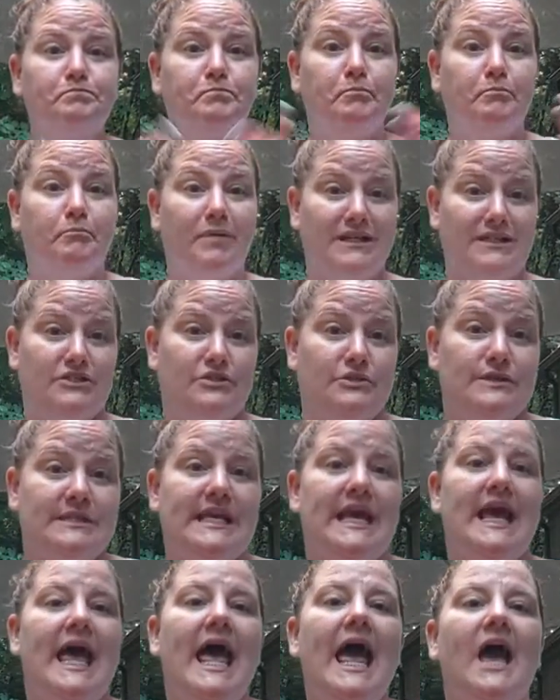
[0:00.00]
bundles
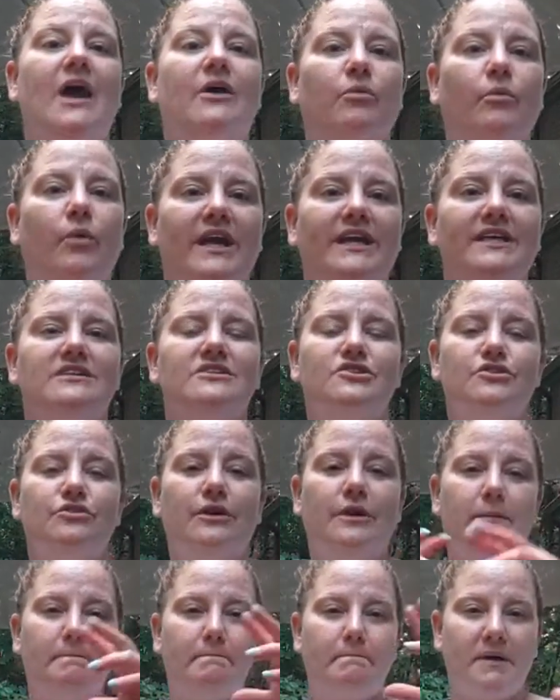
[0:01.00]
and ways you
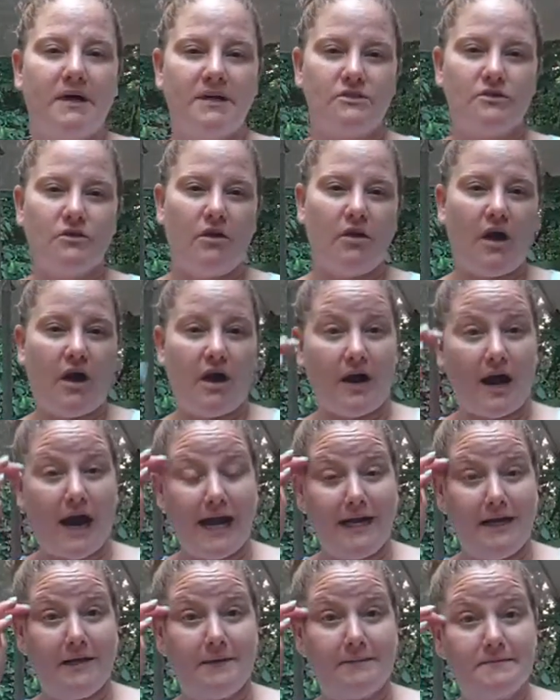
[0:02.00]
can bundle our
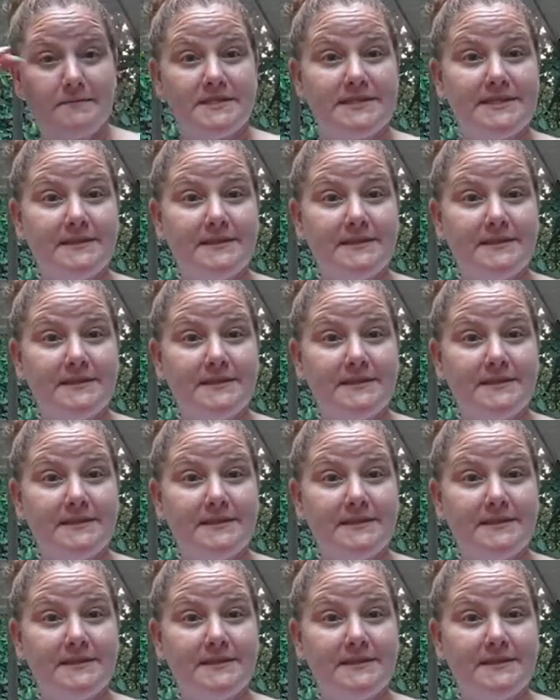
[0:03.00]
items